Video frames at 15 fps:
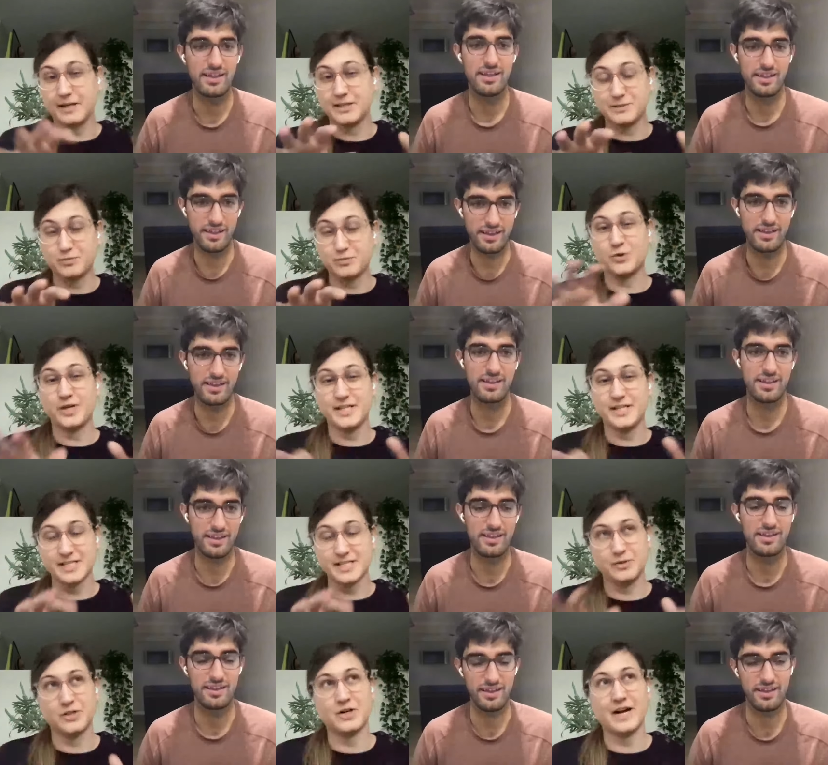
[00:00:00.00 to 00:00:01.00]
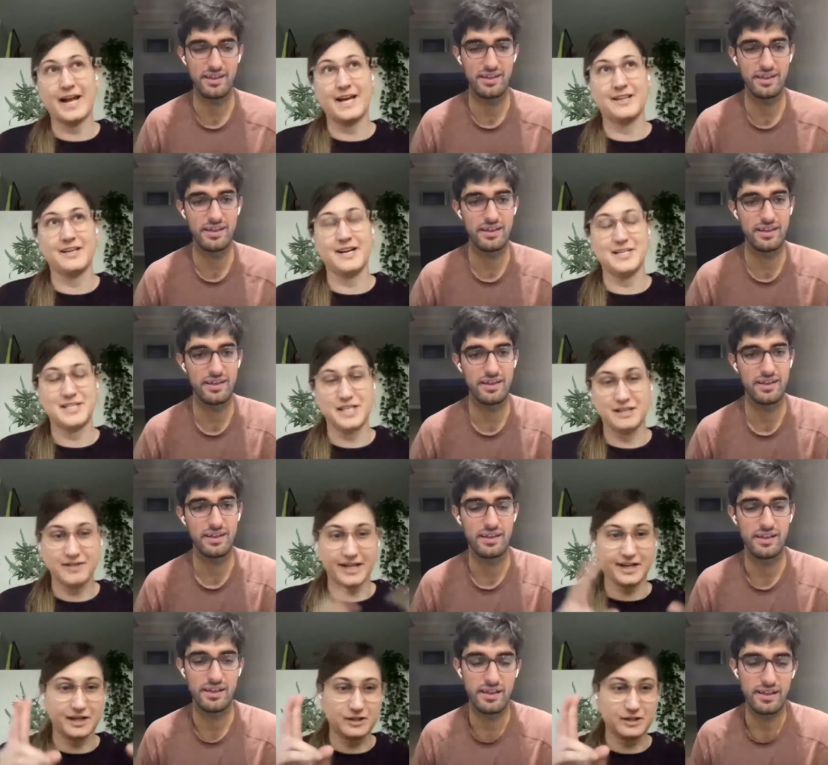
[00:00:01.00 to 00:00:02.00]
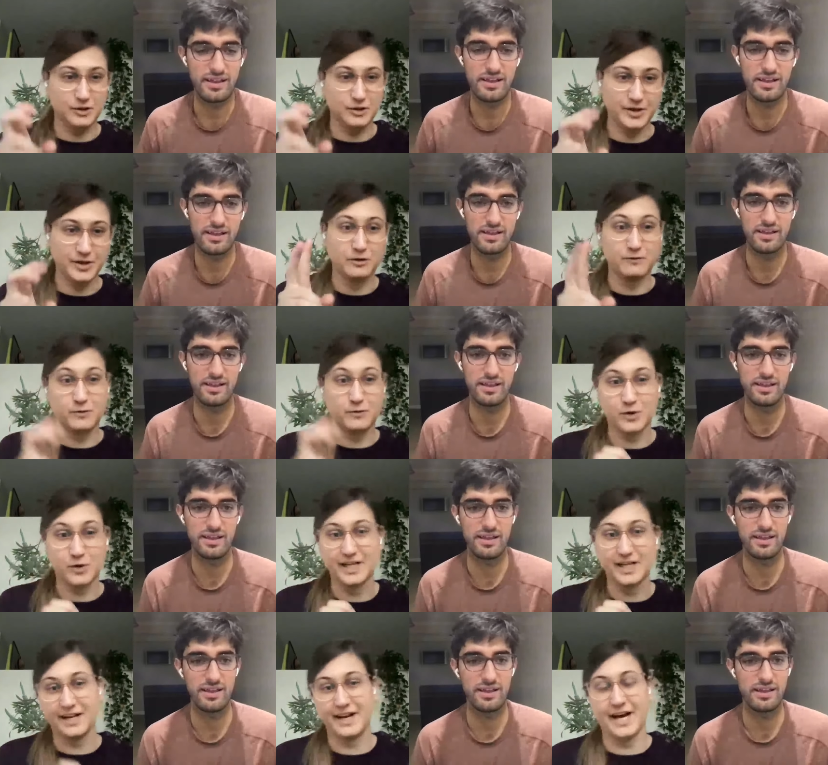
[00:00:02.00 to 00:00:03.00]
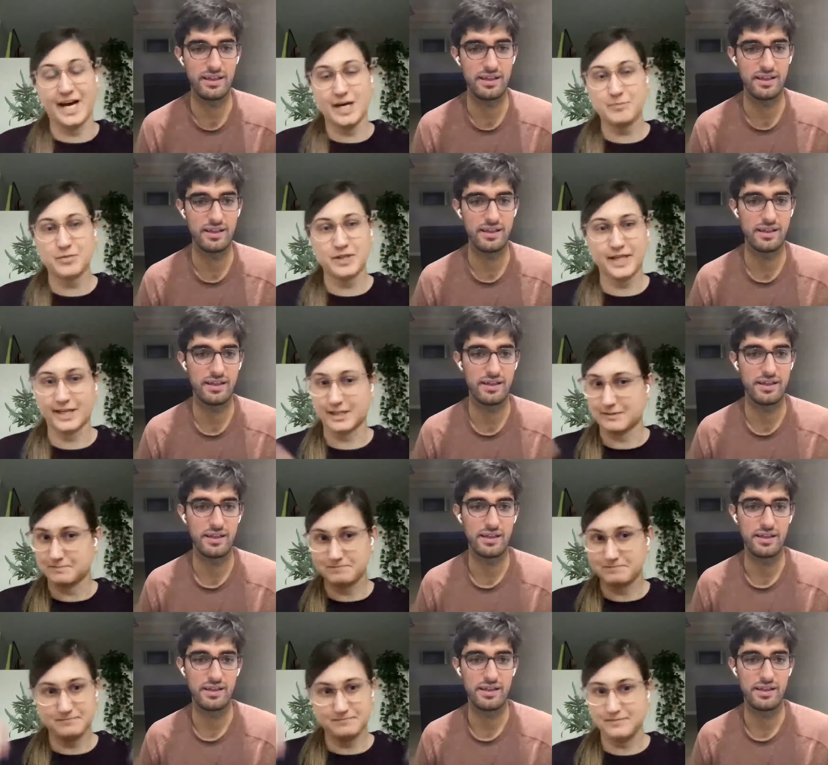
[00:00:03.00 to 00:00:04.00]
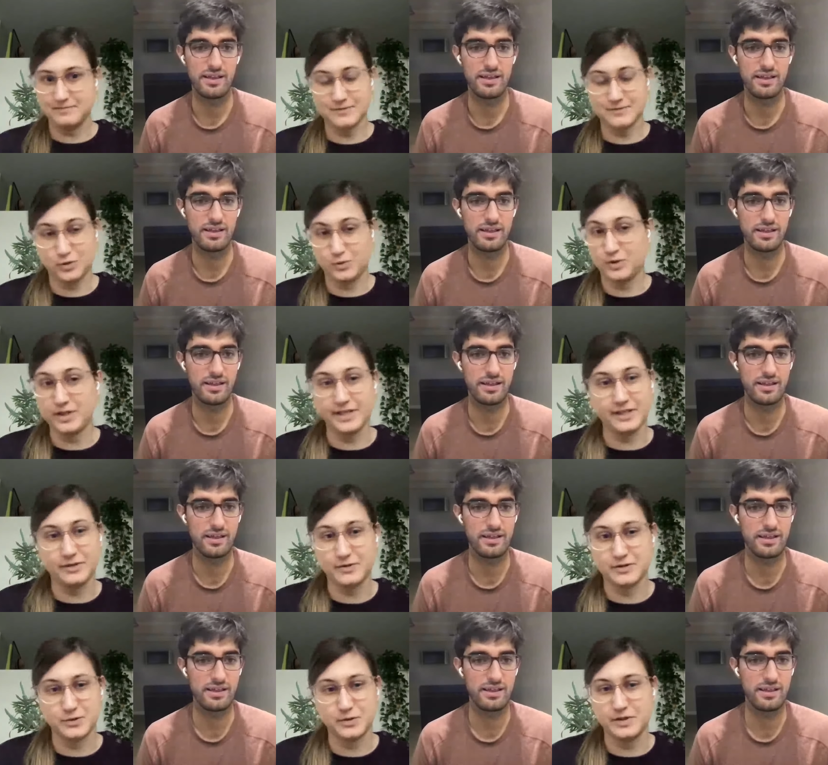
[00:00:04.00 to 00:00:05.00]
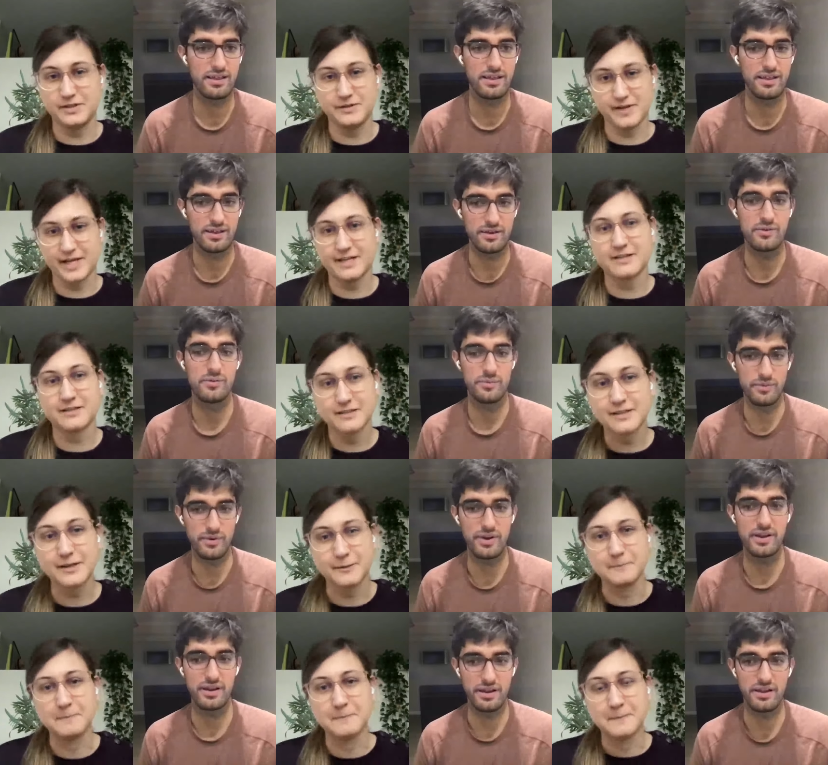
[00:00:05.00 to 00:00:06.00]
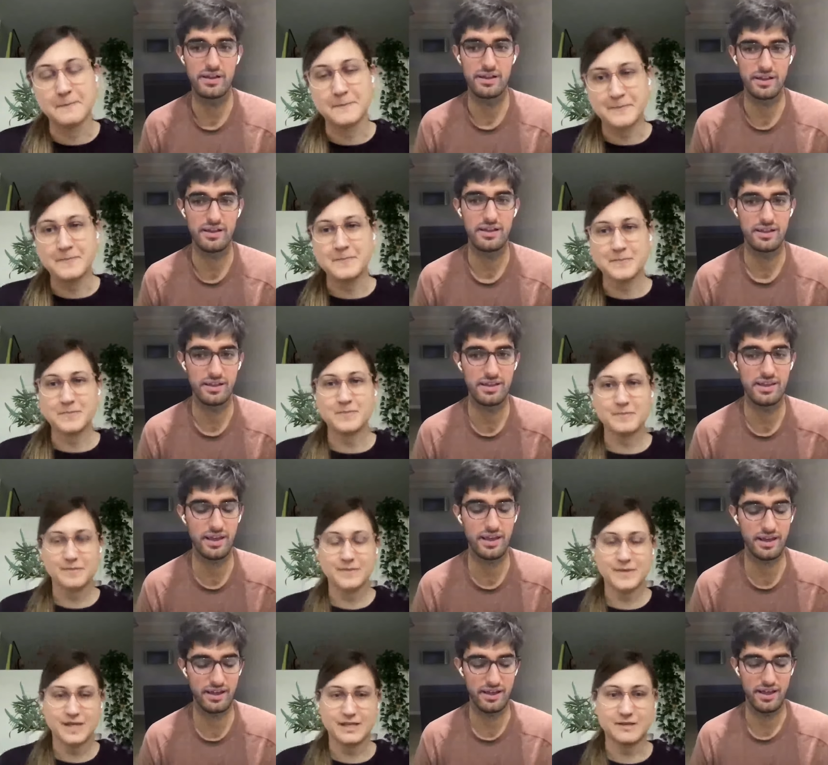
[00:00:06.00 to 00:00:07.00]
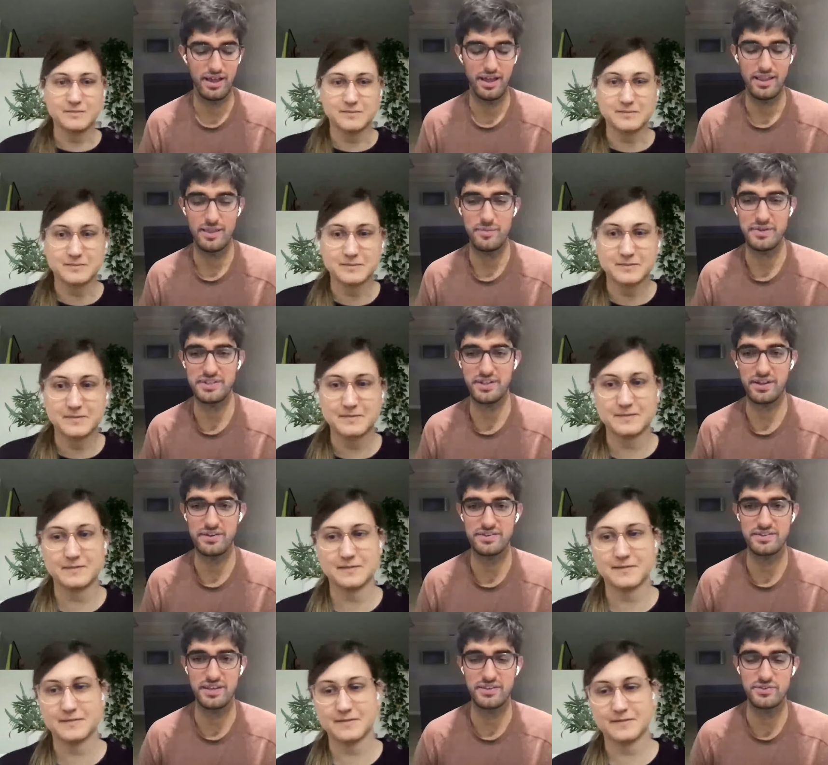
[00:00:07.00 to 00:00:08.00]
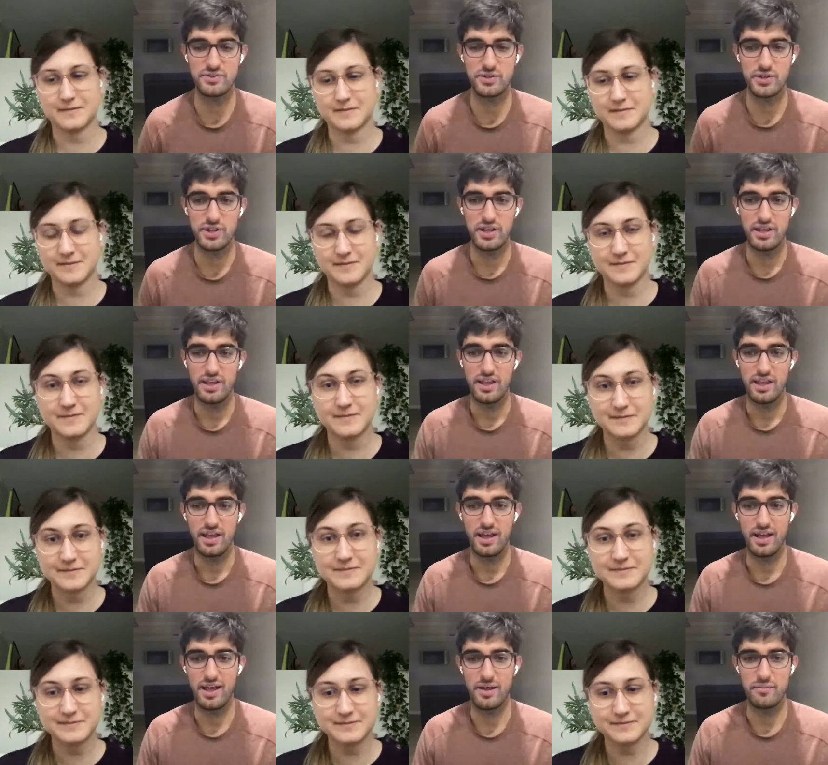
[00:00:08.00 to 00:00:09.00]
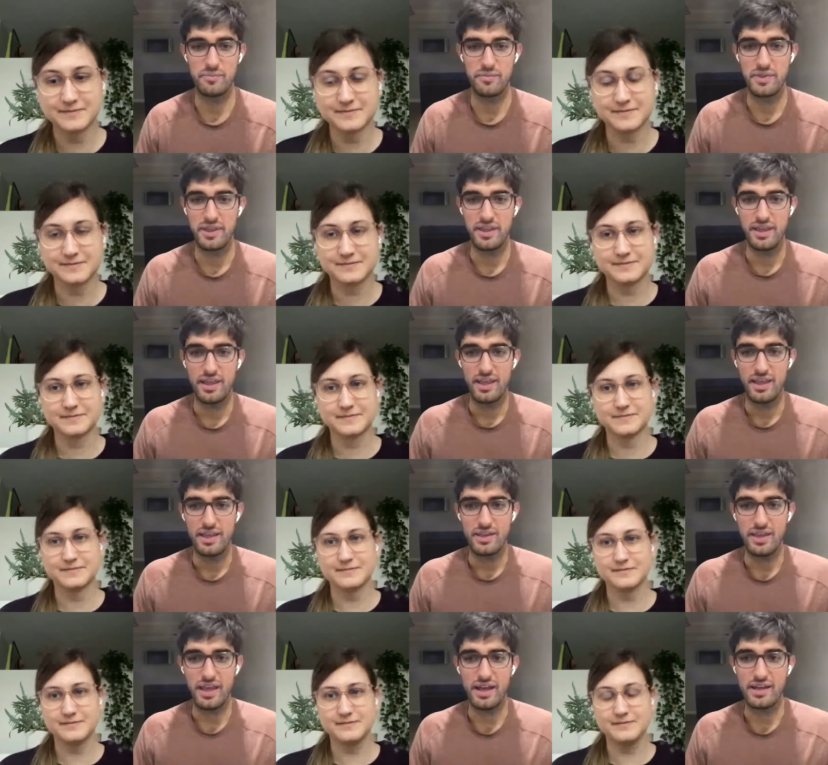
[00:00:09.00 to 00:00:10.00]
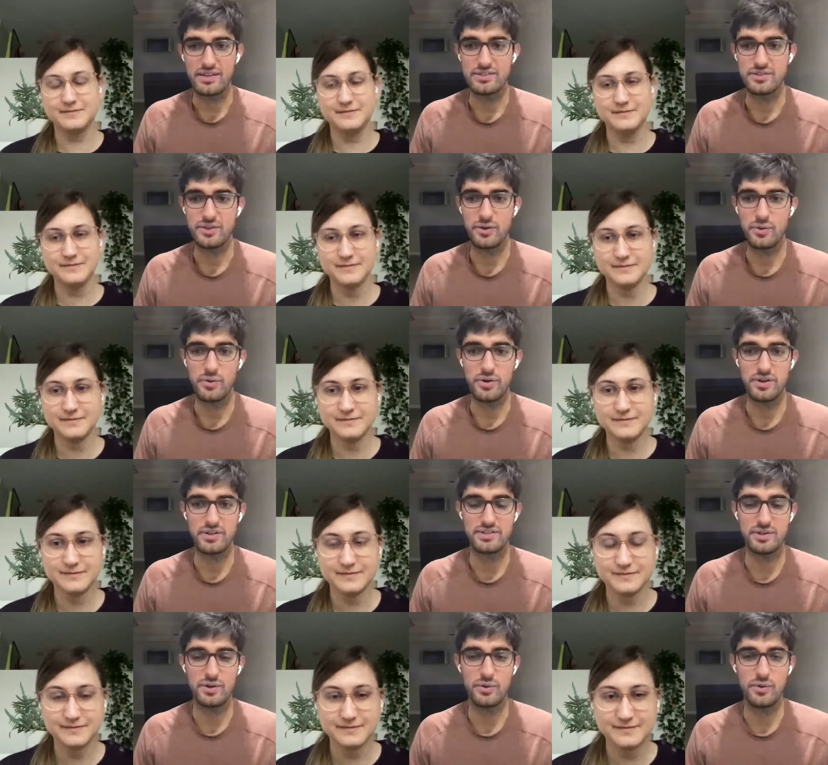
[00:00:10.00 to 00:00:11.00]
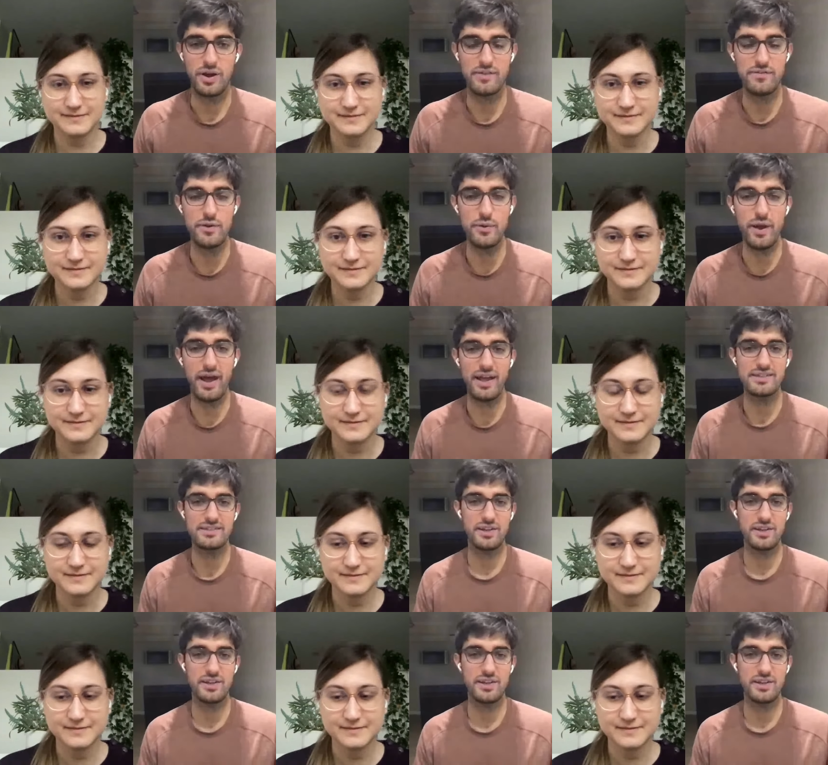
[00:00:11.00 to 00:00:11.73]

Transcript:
Speaker 1: it's like it's pretty similar. And the idea of like cloning or forking an app, like totally, you can totally do that.
Speaker 2: Right. Yeah, that makes a lot of sense. Um, yeah. So so if you